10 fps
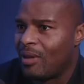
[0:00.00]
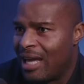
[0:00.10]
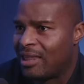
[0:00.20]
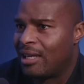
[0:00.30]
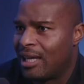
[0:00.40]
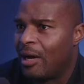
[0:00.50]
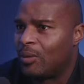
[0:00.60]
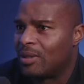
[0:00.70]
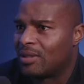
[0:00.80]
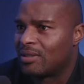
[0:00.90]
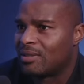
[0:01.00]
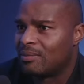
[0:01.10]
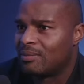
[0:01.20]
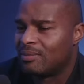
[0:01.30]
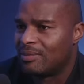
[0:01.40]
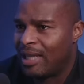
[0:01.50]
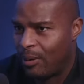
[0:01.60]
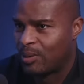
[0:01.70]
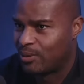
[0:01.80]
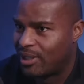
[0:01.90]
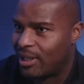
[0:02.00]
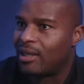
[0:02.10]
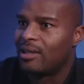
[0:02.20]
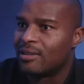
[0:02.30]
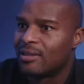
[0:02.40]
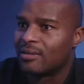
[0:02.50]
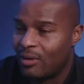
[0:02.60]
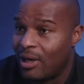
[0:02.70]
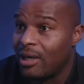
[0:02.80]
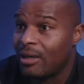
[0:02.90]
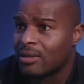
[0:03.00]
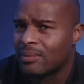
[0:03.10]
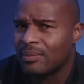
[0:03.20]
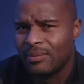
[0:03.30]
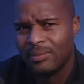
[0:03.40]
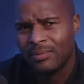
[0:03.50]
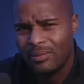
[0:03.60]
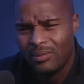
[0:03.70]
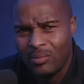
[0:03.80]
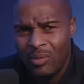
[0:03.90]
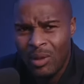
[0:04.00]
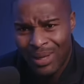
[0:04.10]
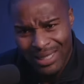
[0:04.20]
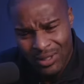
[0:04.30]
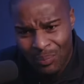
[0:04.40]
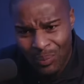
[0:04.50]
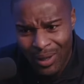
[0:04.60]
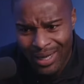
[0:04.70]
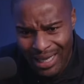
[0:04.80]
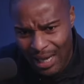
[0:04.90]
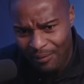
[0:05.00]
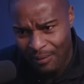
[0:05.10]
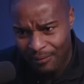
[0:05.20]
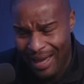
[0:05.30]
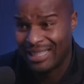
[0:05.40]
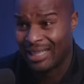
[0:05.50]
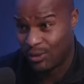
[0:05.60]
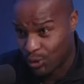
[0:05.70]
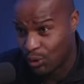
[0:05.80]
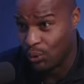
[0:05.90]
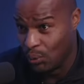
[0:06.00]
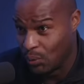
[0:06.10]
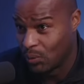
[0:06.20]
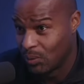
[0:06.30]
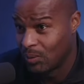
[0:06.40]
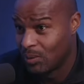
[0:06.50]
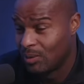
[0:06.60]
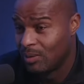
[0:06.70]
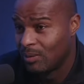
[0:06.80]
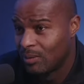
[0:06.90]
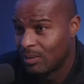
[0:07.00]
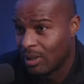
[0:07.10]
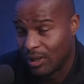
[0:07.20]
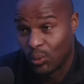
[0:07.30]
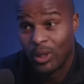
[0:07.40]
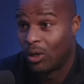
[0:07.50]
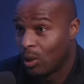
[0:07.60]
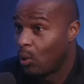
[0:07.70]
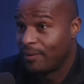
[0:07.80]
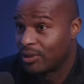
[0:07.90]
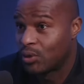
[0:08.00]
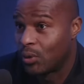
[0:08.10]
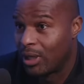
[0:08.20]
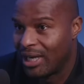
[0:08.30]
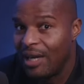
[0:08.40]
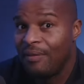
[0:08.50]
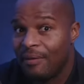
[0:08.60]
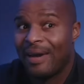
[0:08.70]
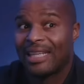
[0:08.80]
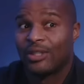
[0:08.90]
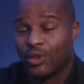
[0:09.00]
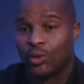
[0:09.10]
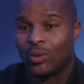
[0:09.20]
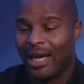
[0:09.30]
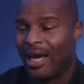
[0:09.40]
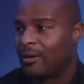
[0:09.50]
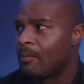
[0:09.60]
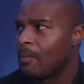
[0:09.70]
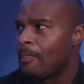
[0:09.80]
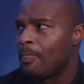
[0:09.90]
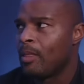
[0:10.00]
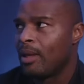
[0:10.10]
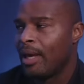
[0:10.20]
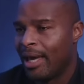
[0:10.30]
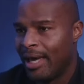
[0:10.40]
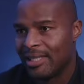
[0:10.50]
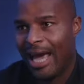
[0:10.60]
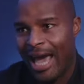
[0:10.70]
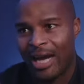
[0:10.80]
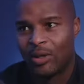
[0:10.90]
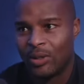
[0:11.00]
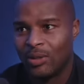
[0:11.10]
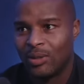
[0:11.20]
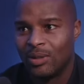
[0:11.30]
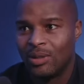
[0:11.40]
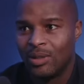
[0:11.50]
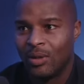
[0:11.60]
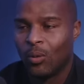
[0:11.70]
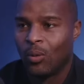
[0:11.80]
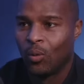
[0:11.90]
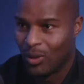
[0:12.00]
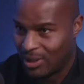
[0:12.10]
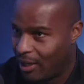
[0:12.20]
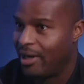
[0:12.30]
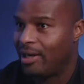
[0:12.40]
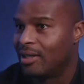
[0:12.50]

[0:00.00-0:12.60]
I think that was ridiculous, right? But at some point, if in fact it's true, because we don't know if it's true or not, if in fact it's true that his ankle was hurt,